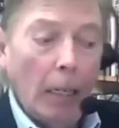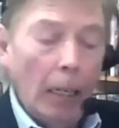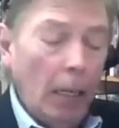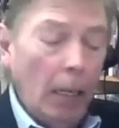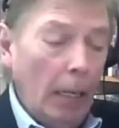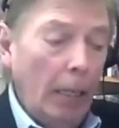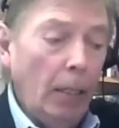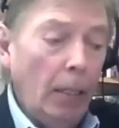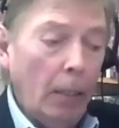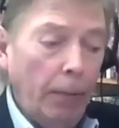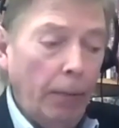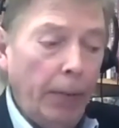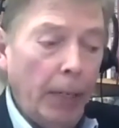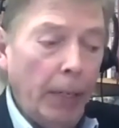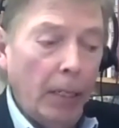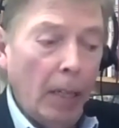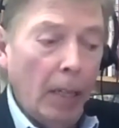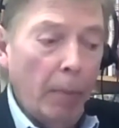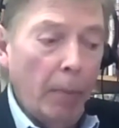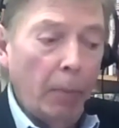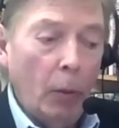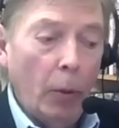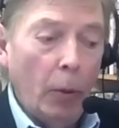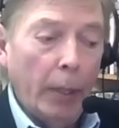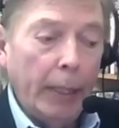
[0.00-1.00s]
Here's a very
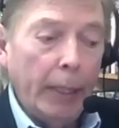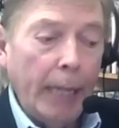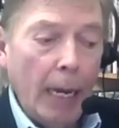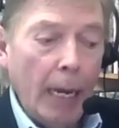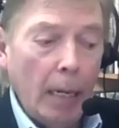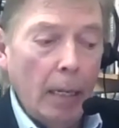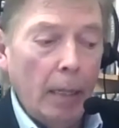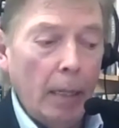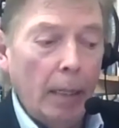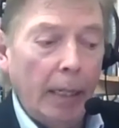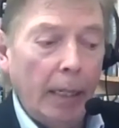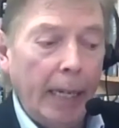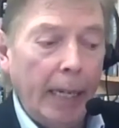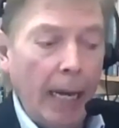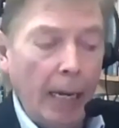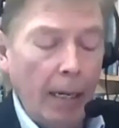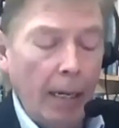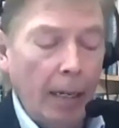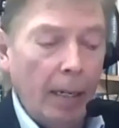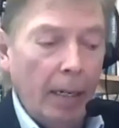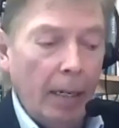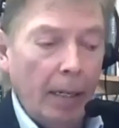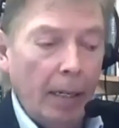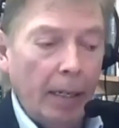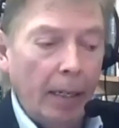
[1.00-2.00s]
simple one.
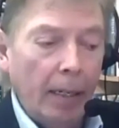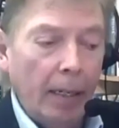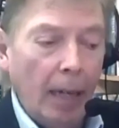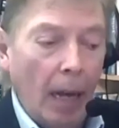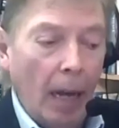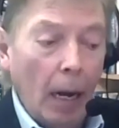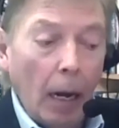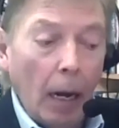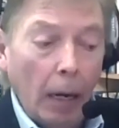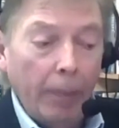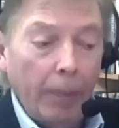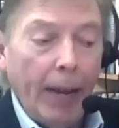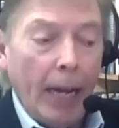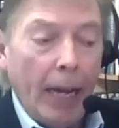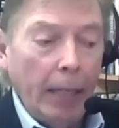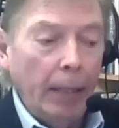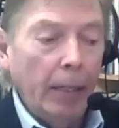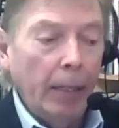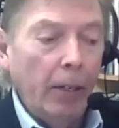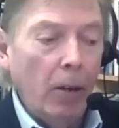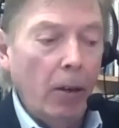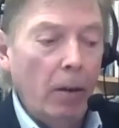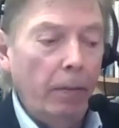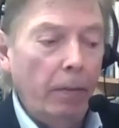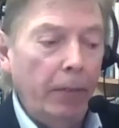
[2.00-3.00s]
I've had the
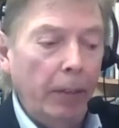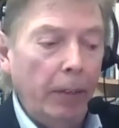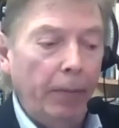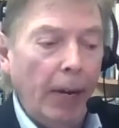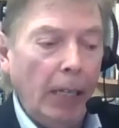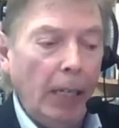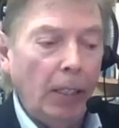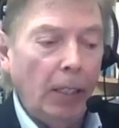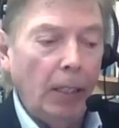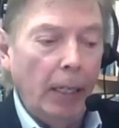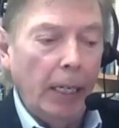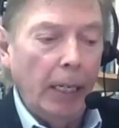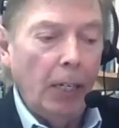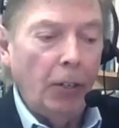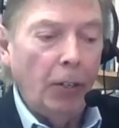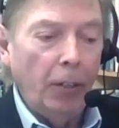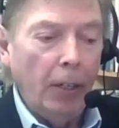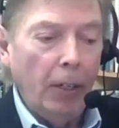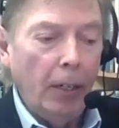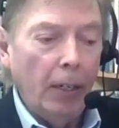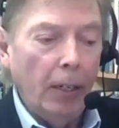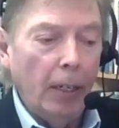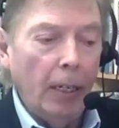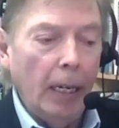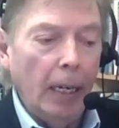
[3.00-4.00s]
COVID
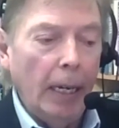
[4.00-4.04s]
vaccination.